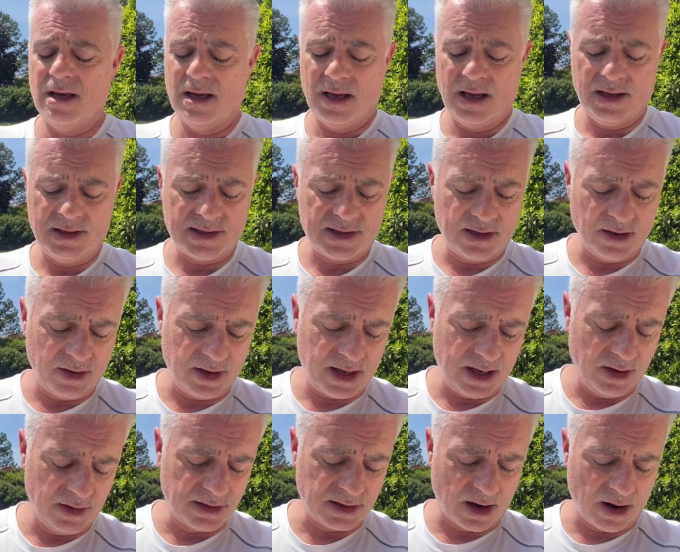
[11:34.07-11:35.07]
he still
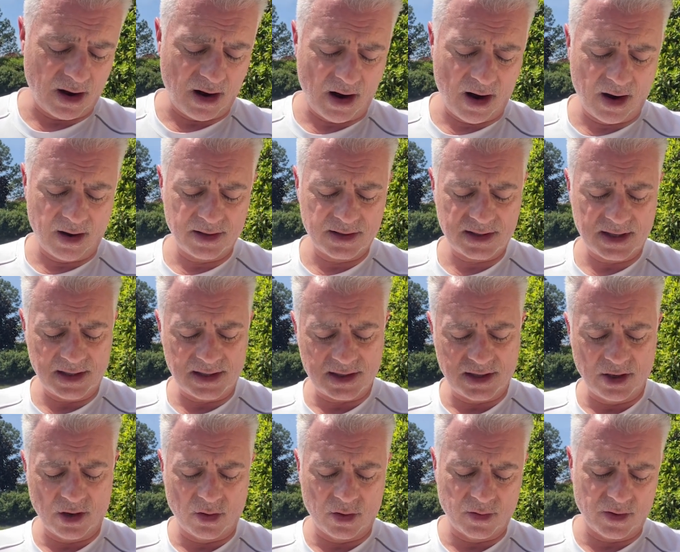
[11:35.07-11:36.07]
heals our hearts, he
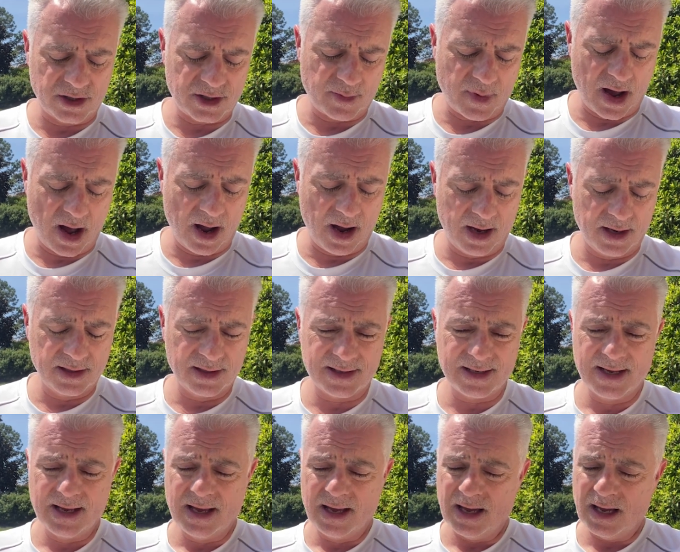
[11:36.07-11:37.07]
still responds,
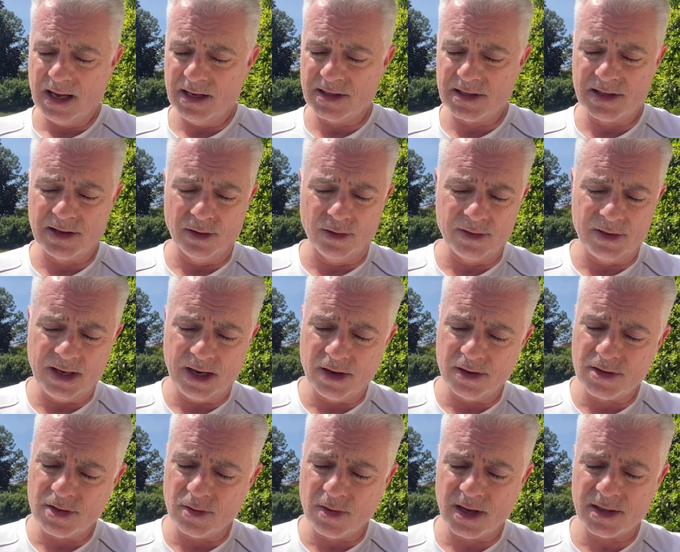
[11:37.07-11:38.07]
he's still near
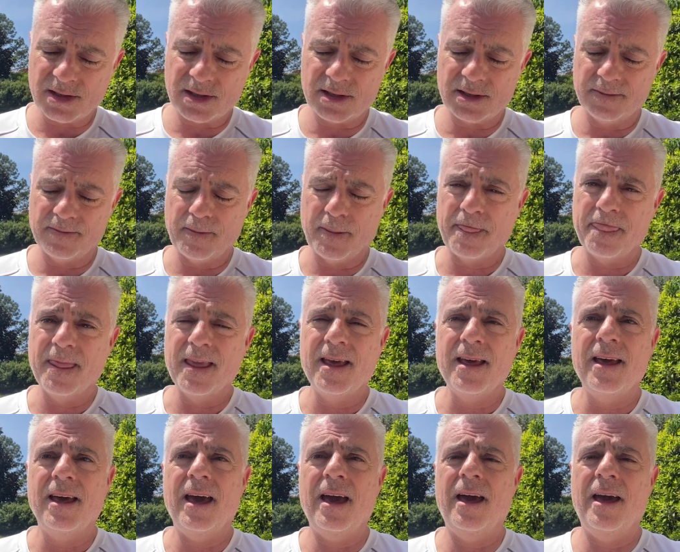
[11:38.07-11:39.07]
to us.
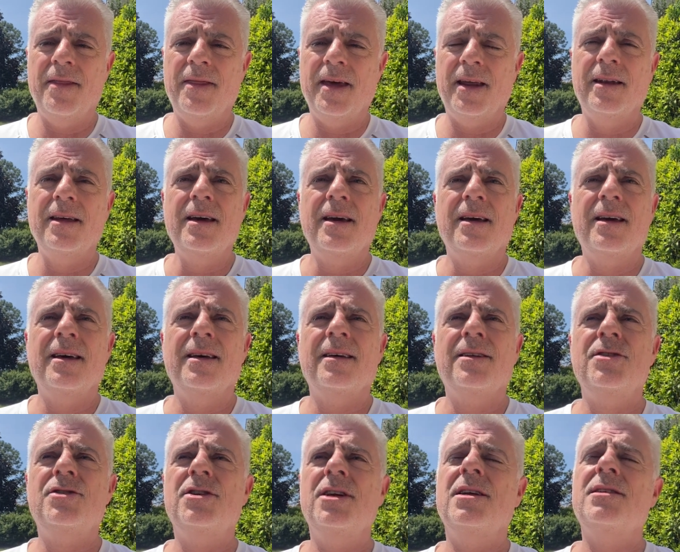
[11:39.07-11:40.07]
And then
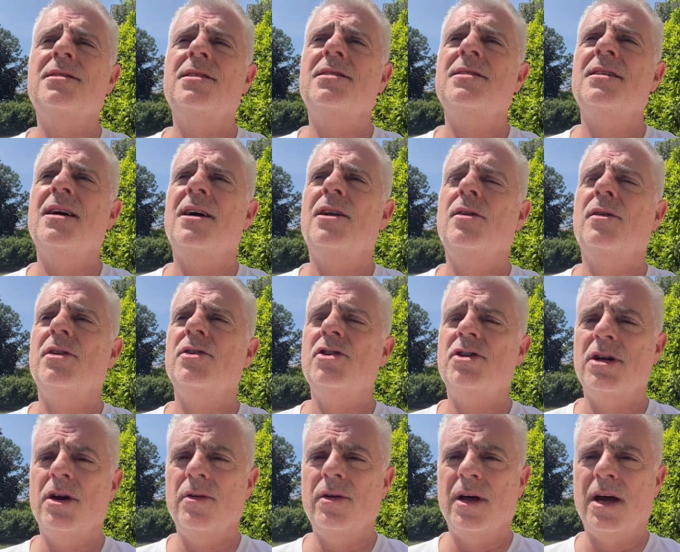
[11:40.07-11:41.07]
Jesus not only
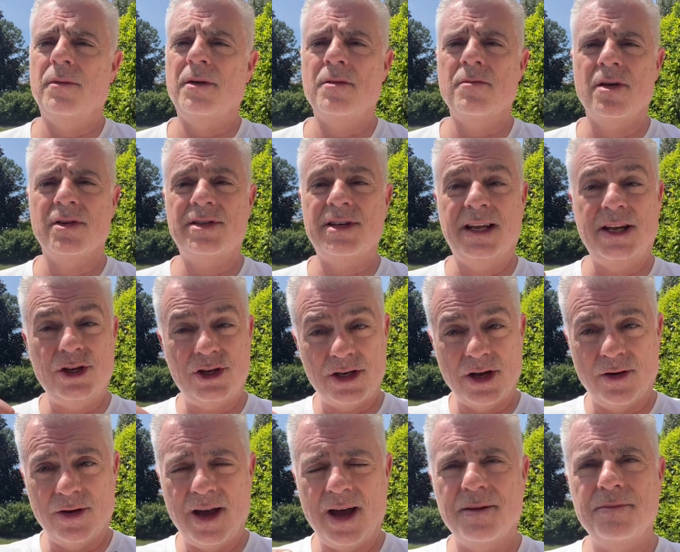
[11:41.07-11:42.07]
showed up, come on, say he
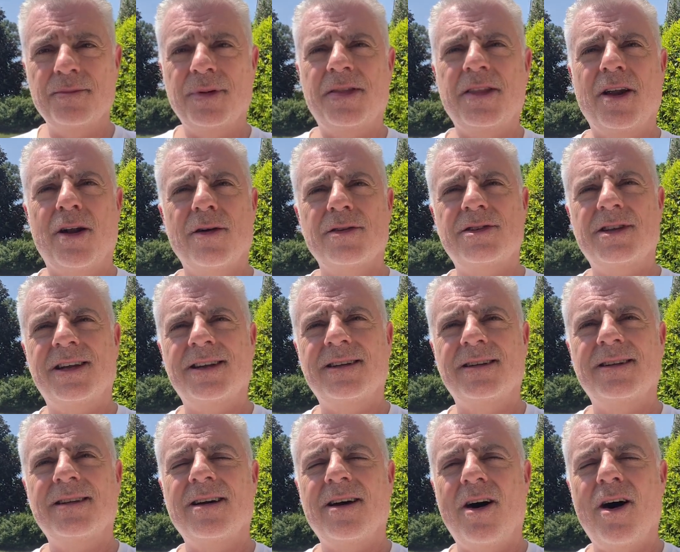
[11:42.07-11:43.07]
showed up, but then all of a
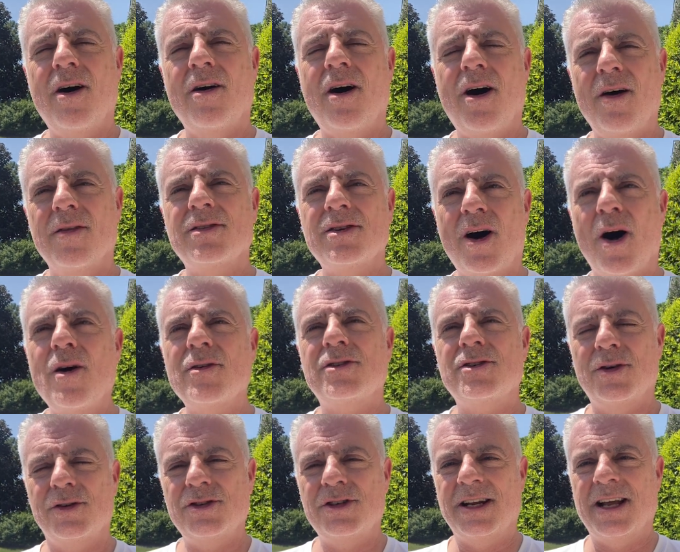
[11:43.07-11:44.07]
sudden,
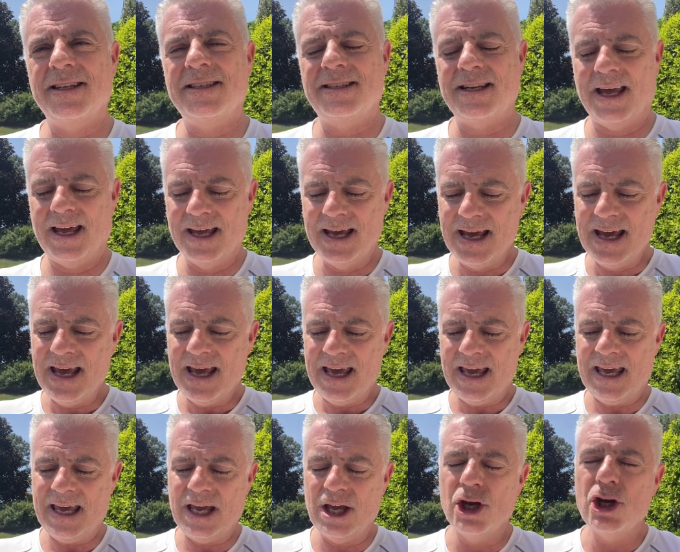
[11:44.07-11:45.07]
also should I say,
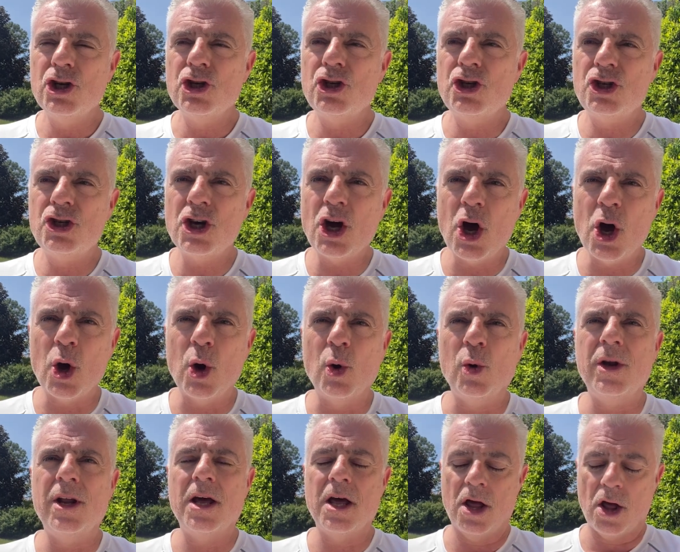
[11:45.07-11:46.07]
he
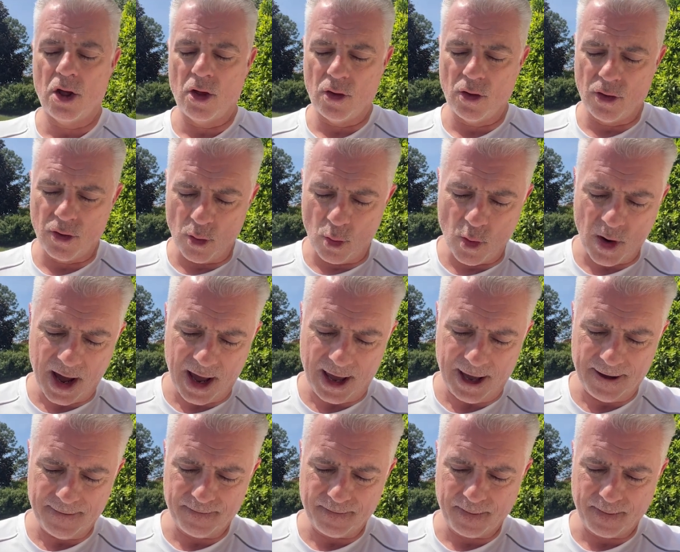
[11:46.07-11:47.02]
showed the way.